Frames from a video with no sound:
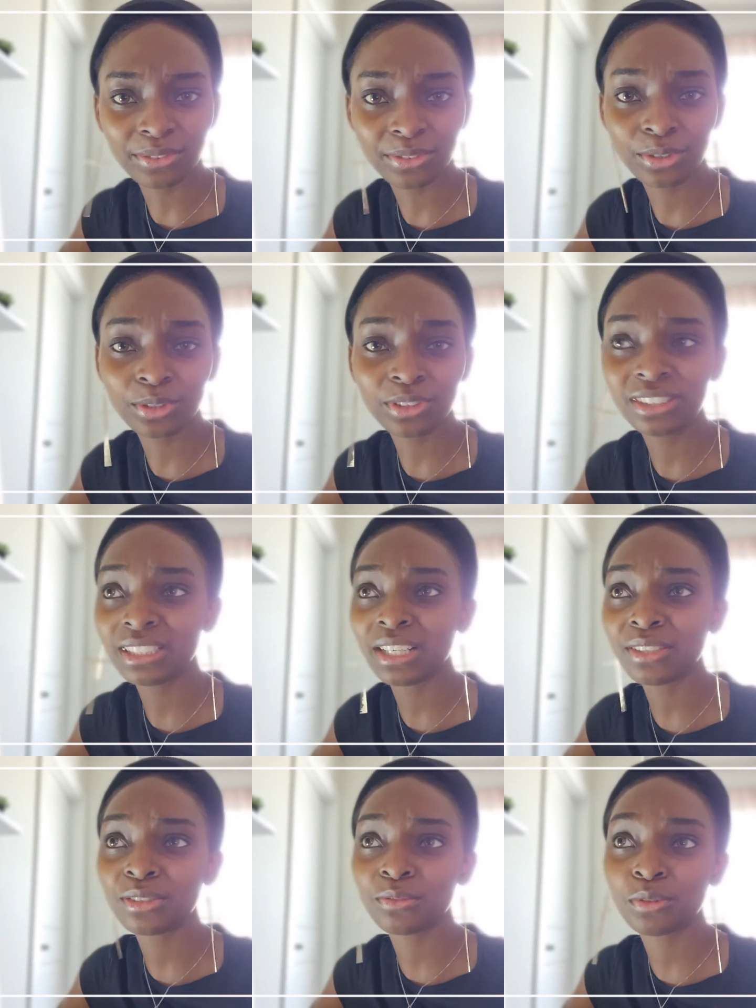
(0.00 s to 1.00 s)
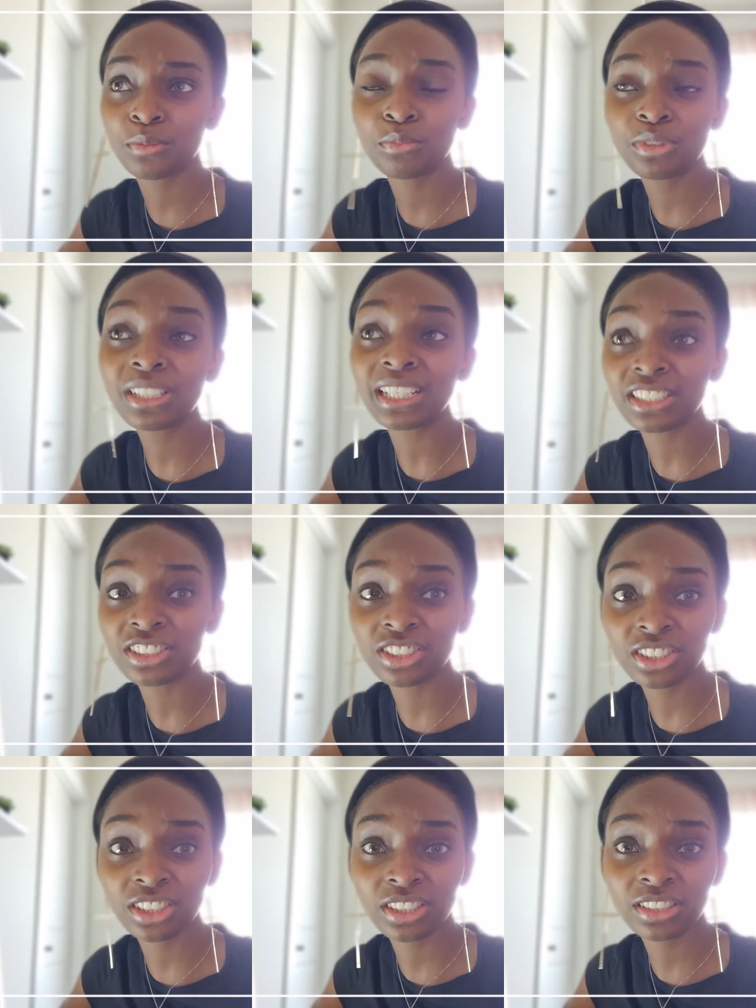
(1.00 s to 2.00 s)
The title of your book can
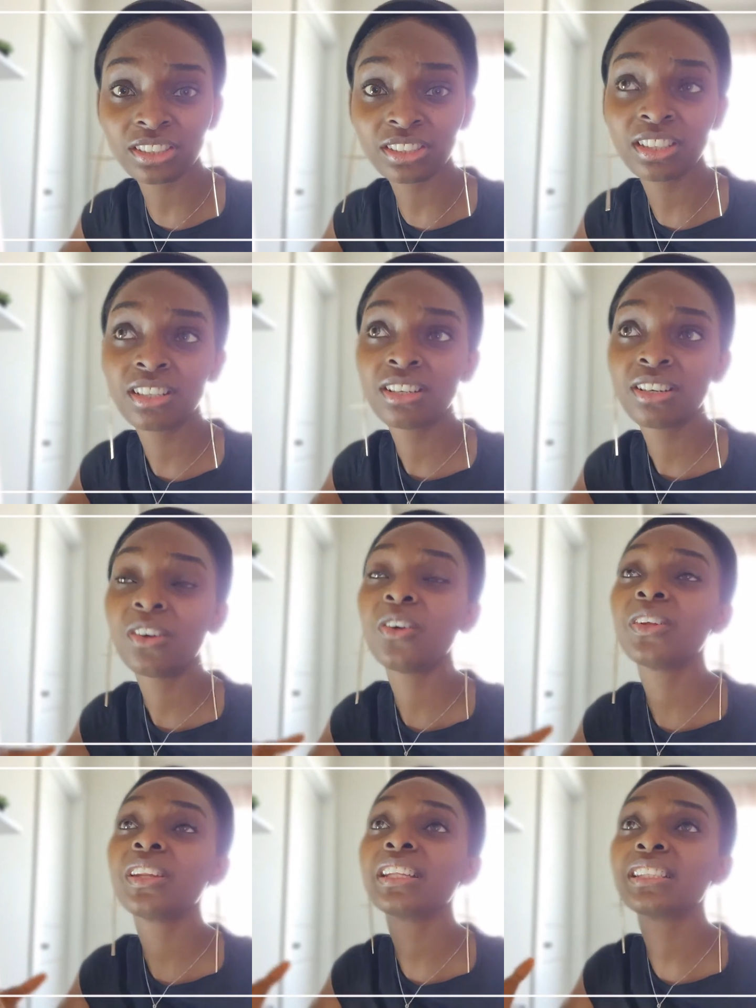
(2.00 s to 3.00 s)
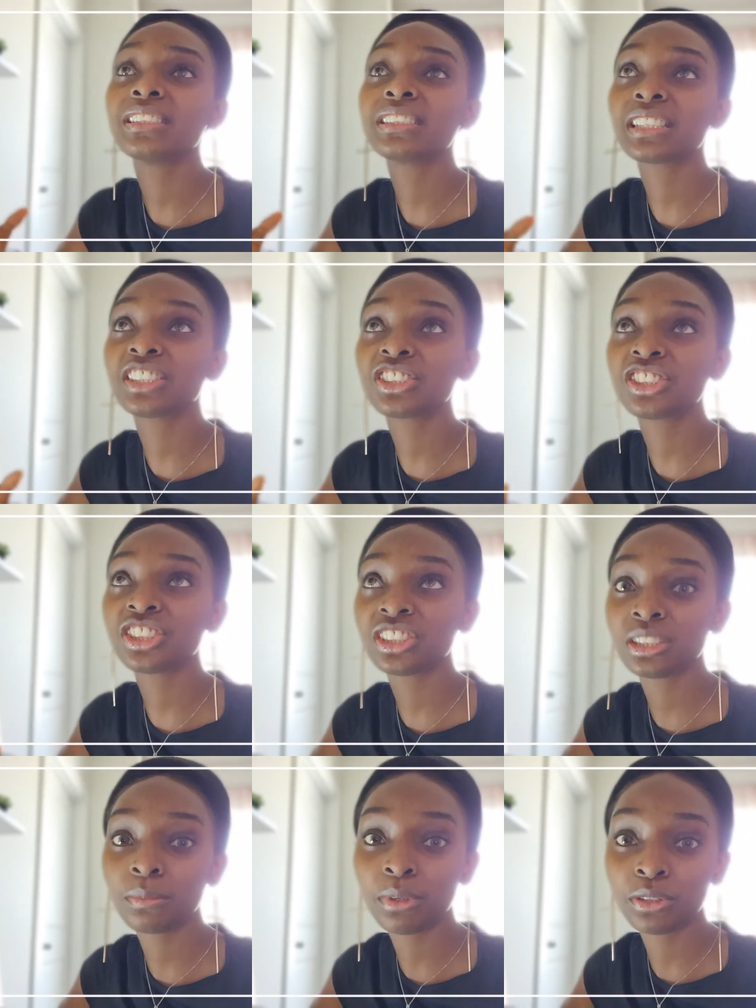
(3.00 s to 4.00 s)
change, other things can change
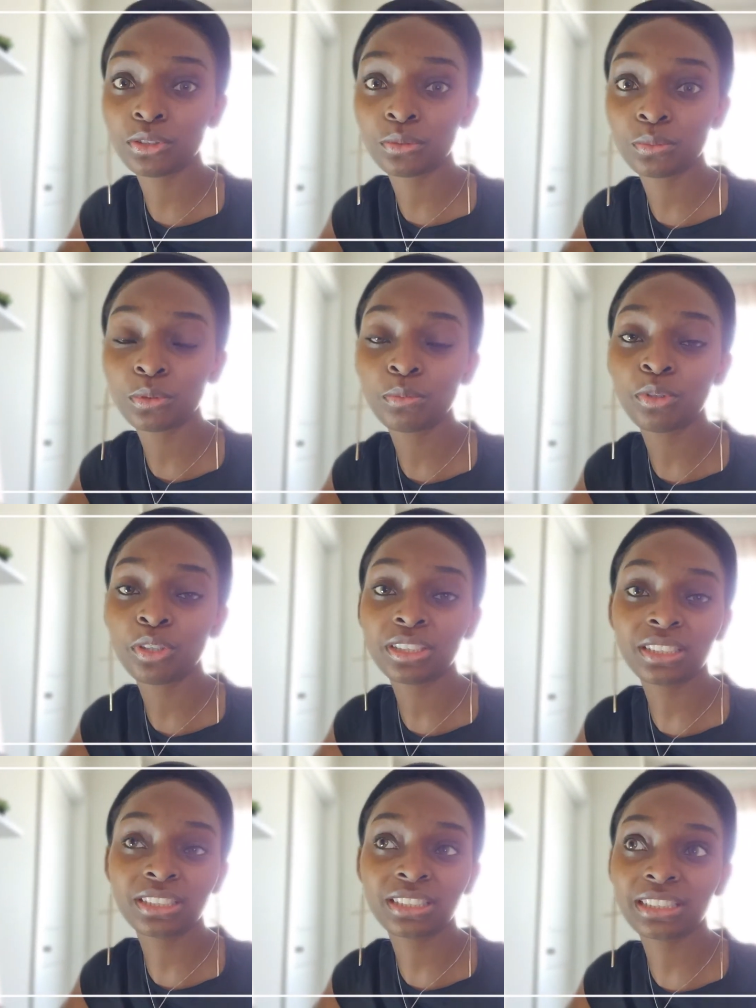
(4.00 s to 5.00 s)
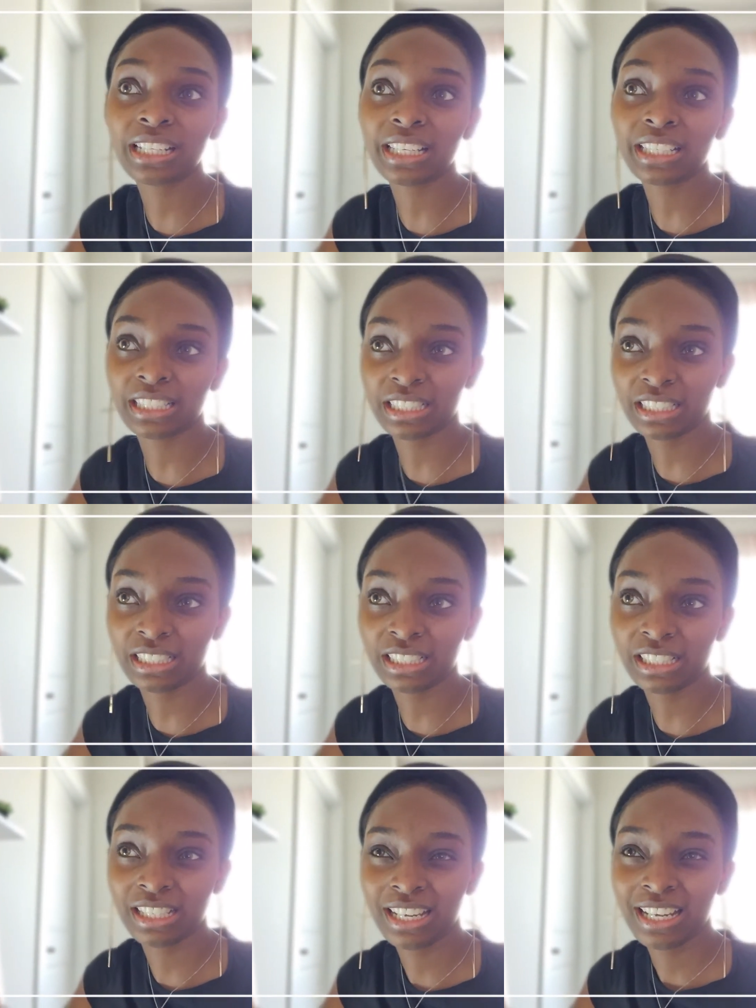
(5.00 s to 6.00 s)
about your book, but it's like the
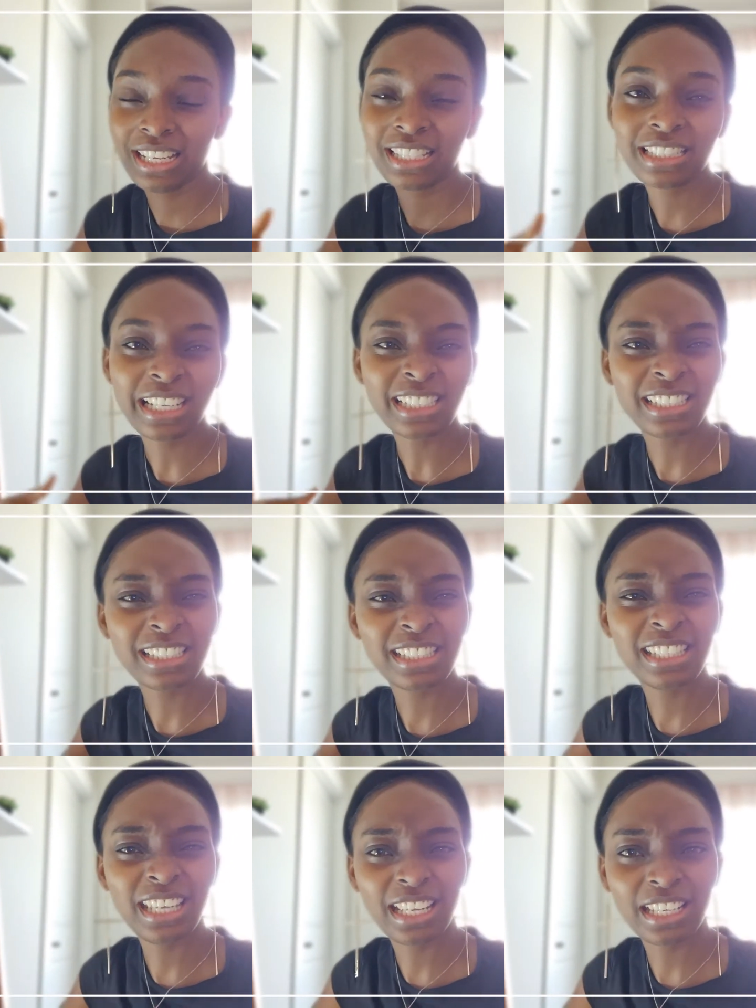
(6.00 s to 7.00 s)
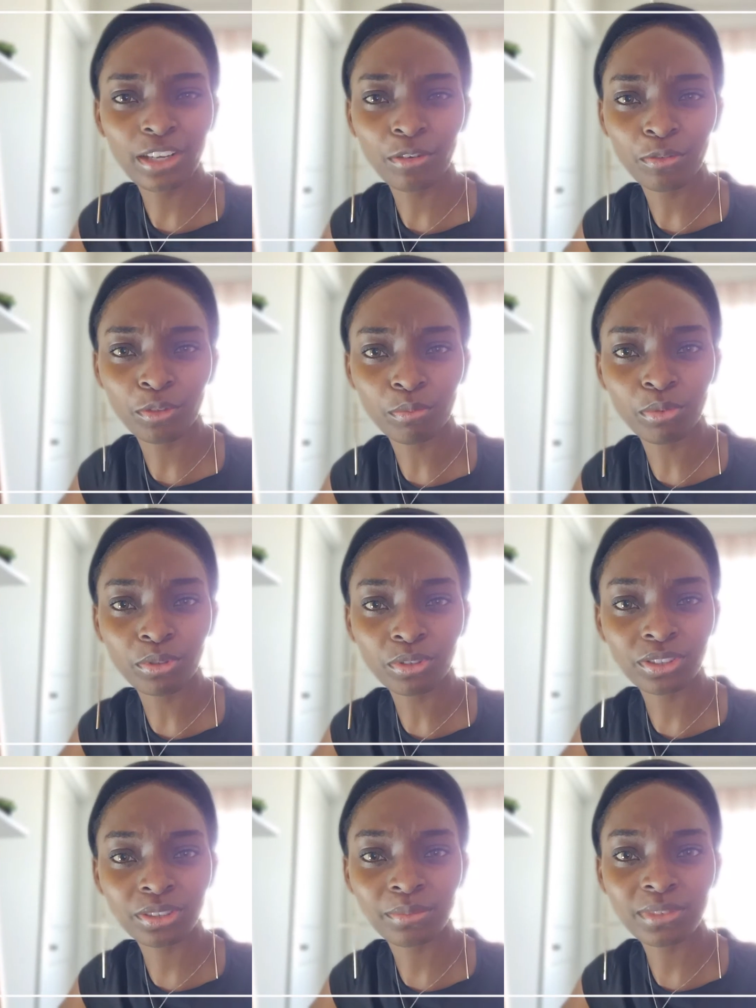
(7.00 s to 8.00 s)
DNA of your book,
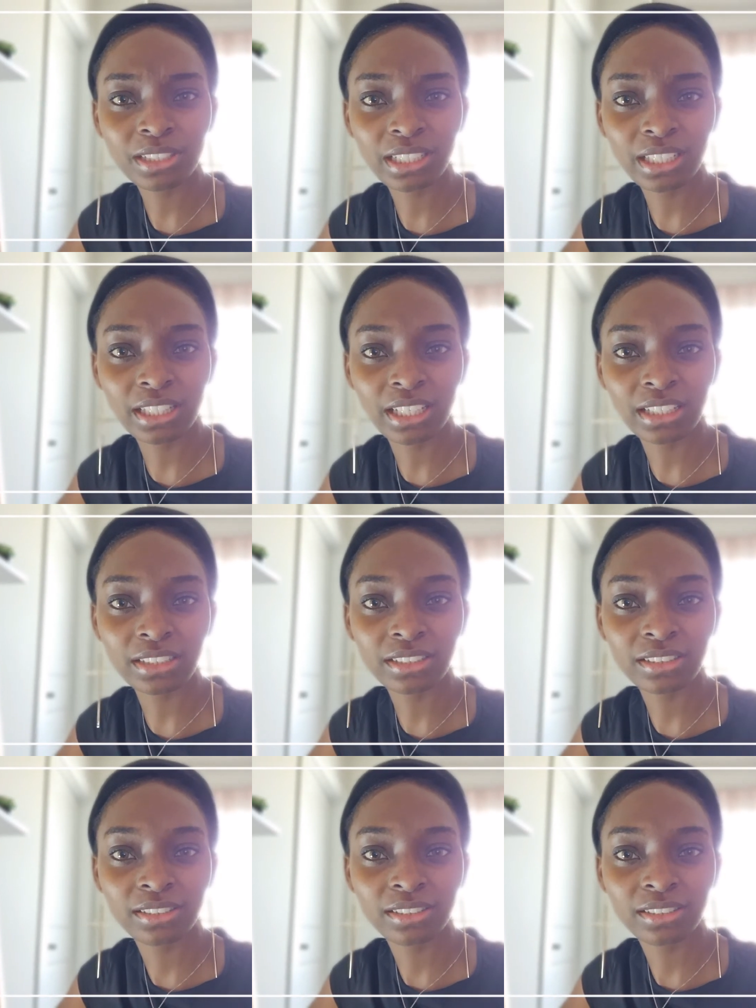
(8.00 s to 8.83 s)
something like that.